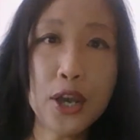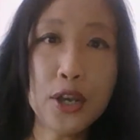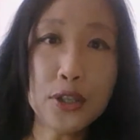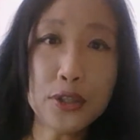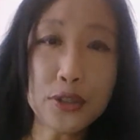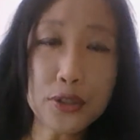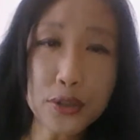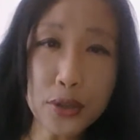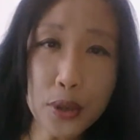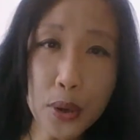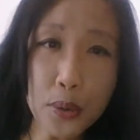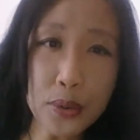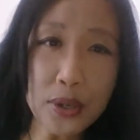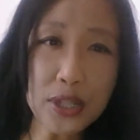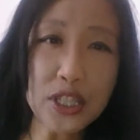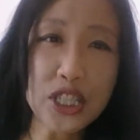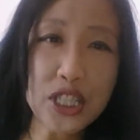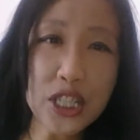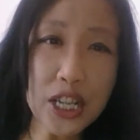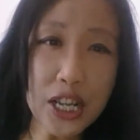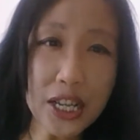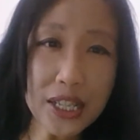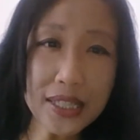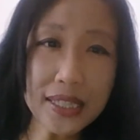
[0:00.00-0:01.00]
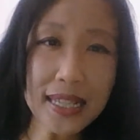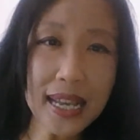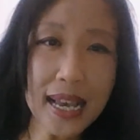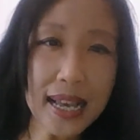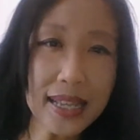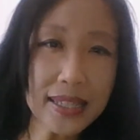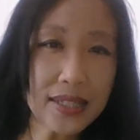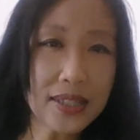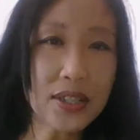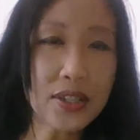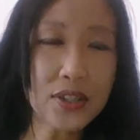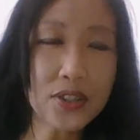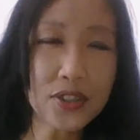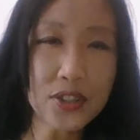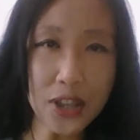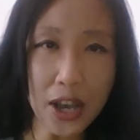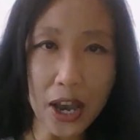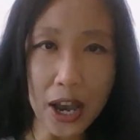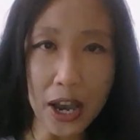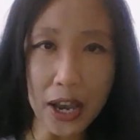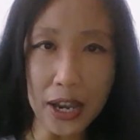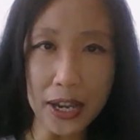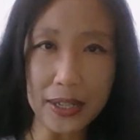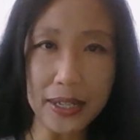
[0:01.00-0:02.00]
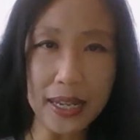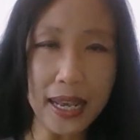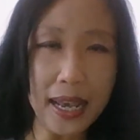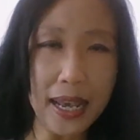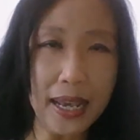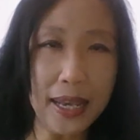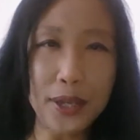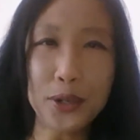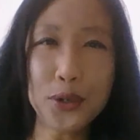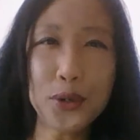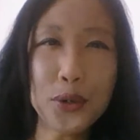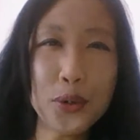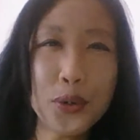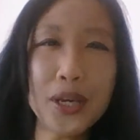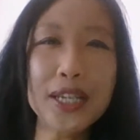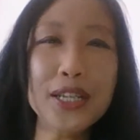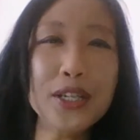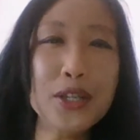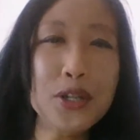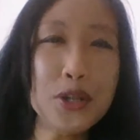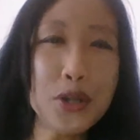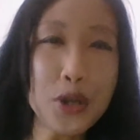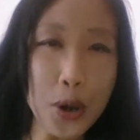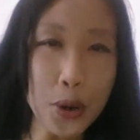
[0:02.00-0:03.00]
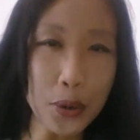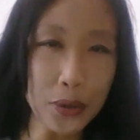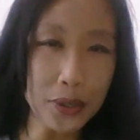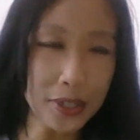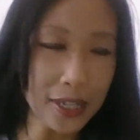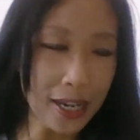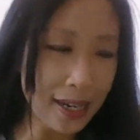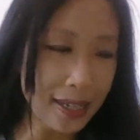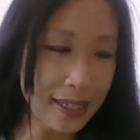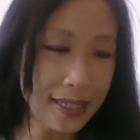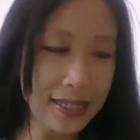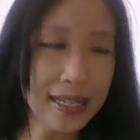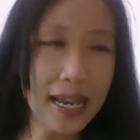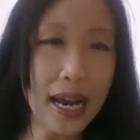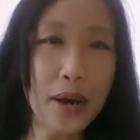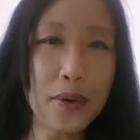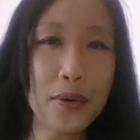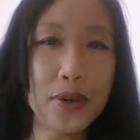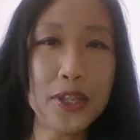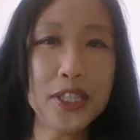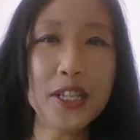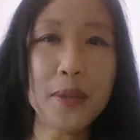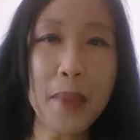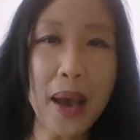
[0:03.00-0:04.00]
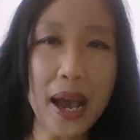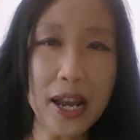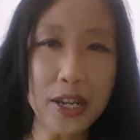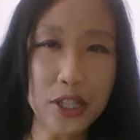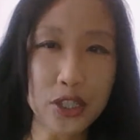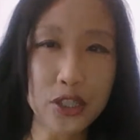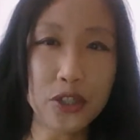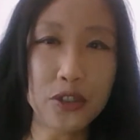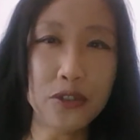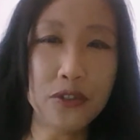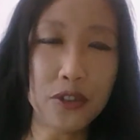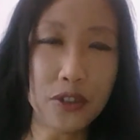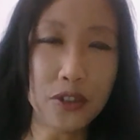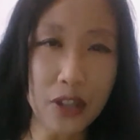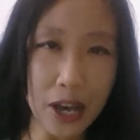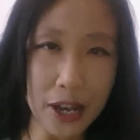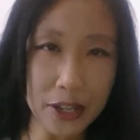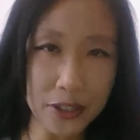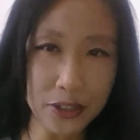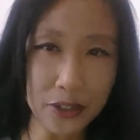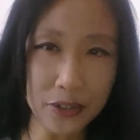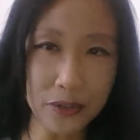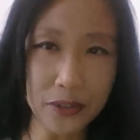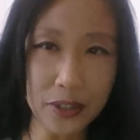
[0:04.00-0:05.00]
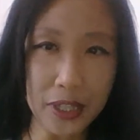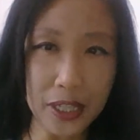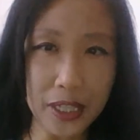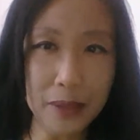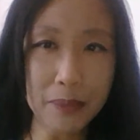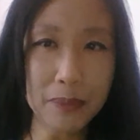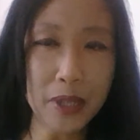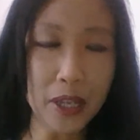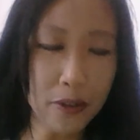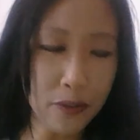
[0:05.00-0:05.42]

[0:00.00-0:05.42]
So just as an aside, a quick note on Taoist magical philosophy.